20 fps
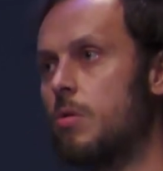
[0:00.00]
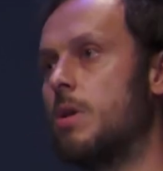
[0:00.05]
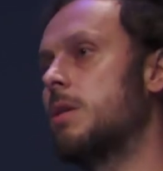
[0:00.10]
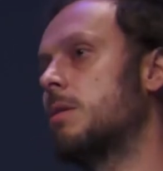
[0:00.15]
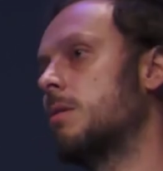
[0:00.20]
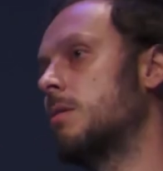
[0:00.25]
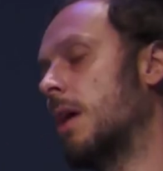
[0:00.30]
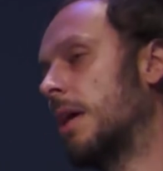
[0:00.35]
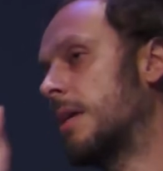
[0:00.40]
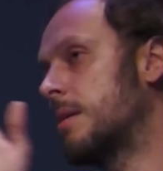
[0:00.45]

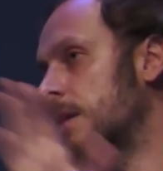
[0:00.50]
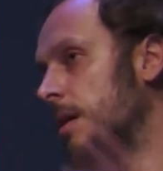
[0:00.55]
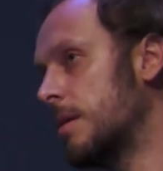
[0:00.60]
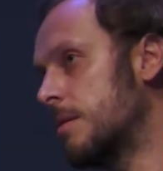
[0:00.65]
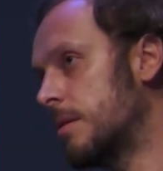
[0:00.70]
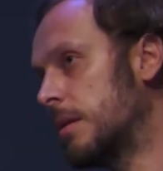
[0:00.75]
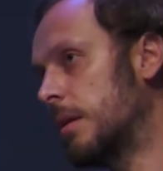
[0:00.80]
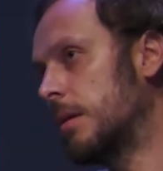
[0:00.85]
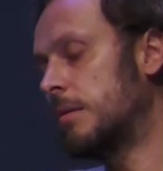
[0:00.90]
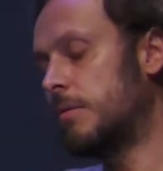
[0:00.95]
It
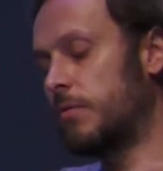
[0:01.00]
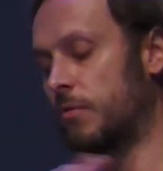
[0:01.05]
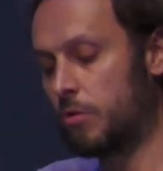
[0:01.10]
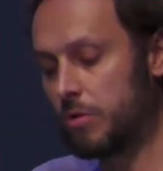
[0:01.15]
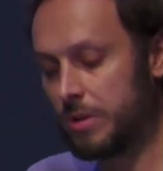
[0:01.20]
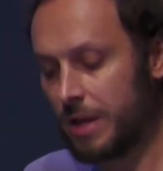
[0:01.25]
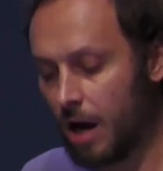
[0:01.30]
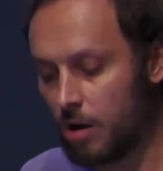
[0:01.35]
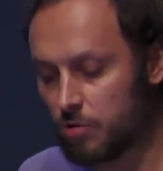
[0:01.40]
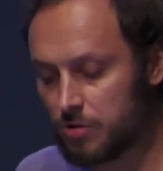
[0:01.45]
existed for
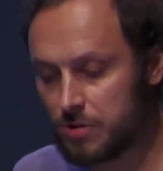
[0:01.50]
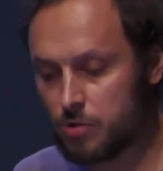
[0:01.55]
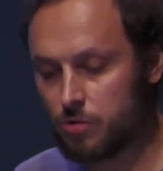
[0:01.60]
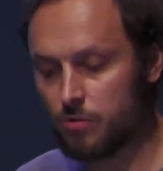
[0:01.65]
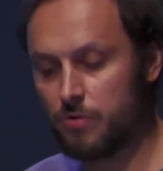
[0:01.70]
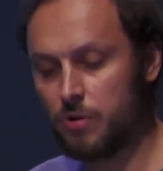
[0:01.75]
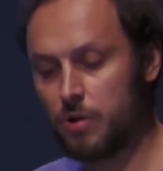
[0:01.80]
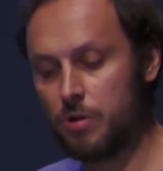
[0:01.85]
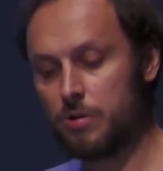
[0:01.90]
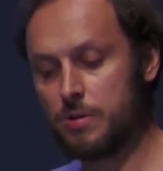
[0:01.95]
thousands
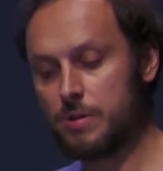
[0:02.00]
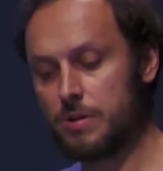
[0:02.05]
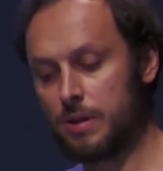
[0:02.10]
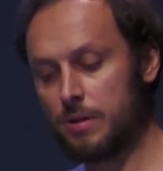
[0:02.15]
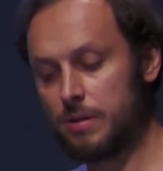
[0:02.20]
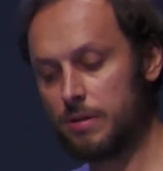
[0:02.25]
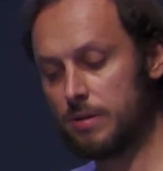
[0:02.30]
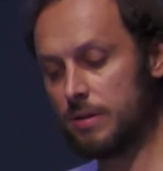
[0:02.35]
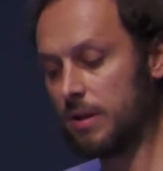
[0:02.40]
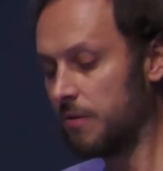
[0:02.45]
of years
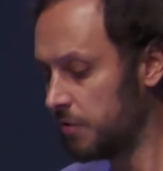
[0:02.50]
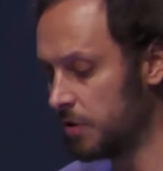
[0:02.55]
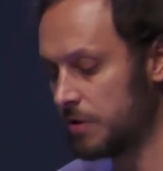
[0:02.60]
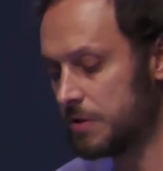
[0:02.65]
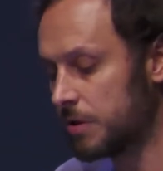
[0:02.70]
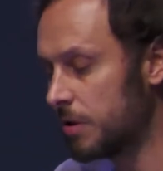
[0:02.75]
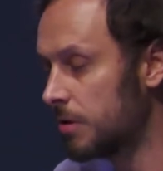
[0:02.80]
in different,